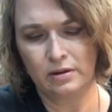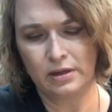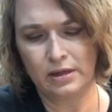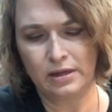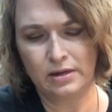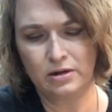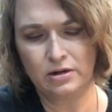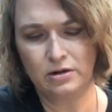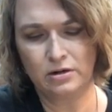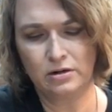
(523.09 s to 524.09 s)

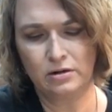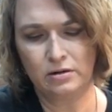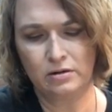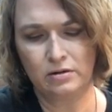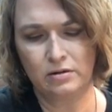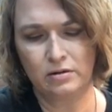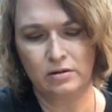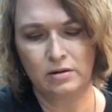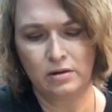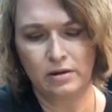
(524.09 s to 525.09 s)
here
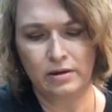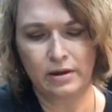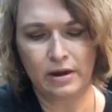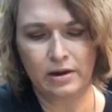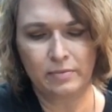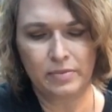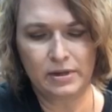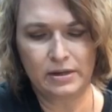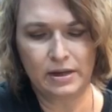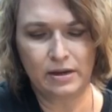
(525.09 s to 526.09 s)
and kind of
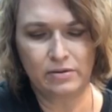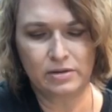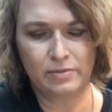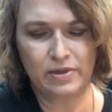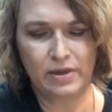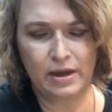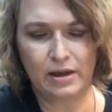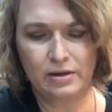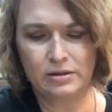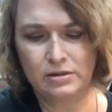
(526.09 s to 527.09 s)
blend out some of
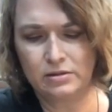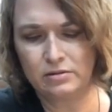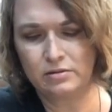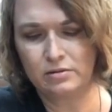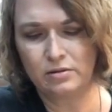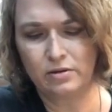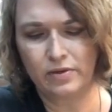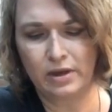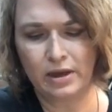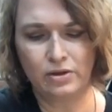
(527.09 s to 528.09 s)
that on
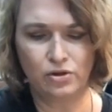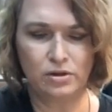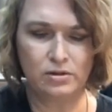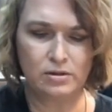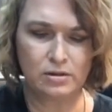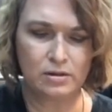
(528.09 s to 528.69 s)
the edges.